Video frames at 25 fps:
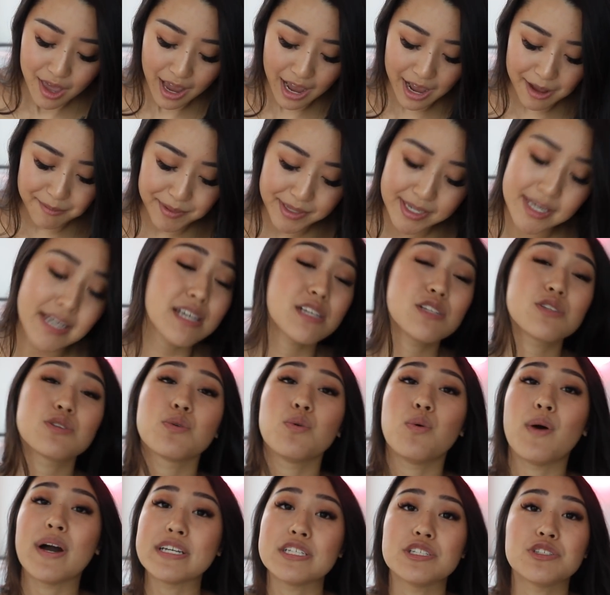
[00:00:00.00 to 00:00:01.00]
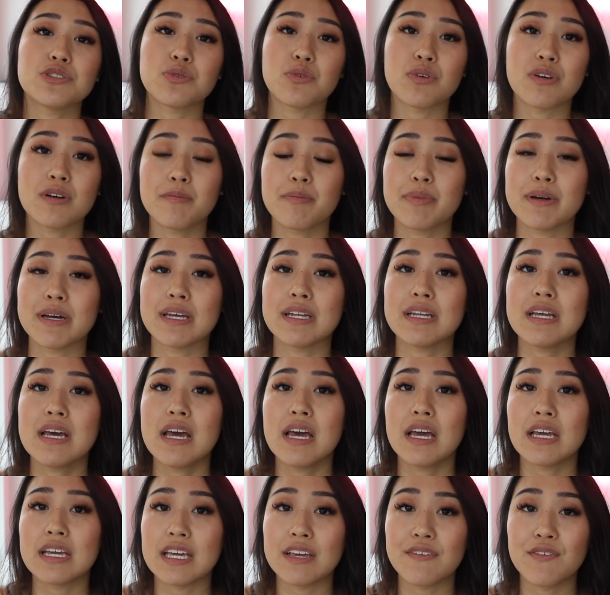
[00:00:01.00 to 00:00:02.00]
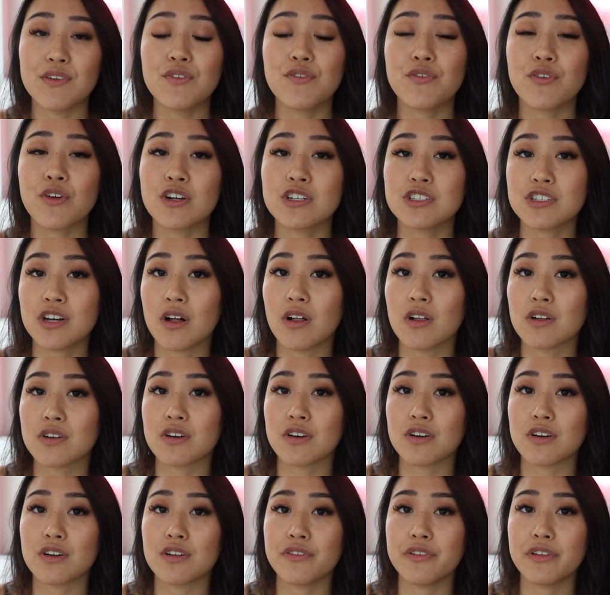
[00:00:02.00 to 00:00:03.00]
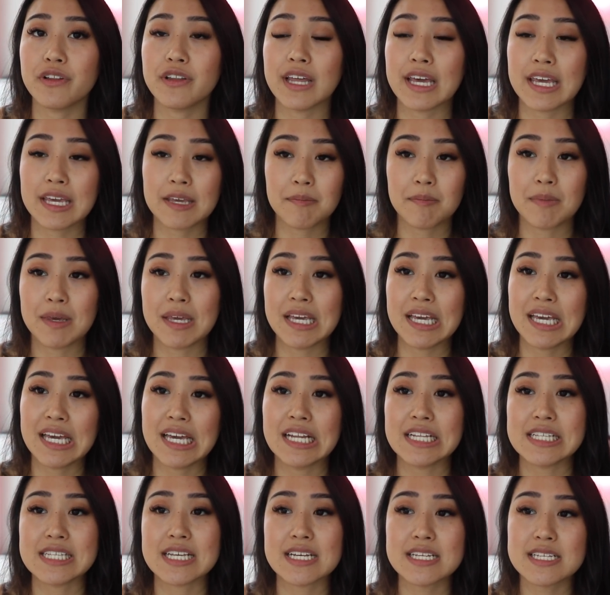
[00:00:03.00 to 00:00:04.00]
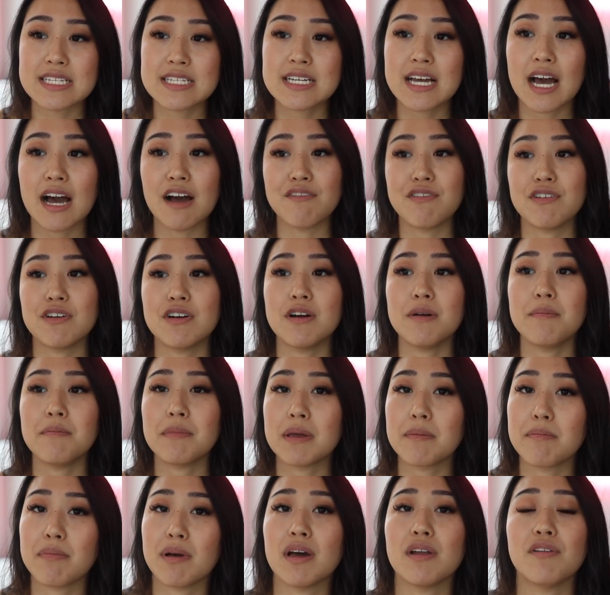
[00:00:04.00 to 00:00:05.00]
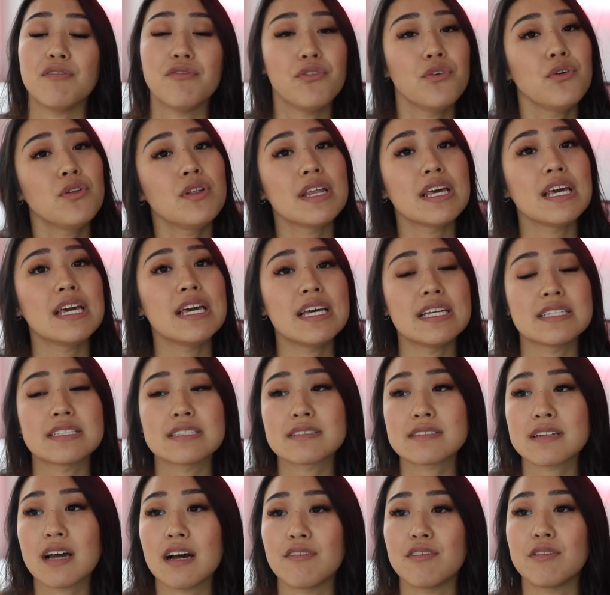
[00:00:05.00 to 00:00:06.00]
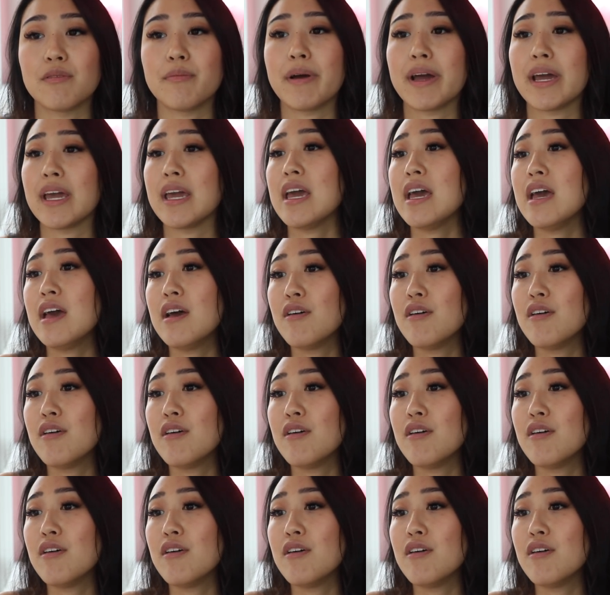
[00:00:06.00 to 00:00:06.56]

It is quite short, but even for a tall girl like me, it does cover my butt fully. It does cover my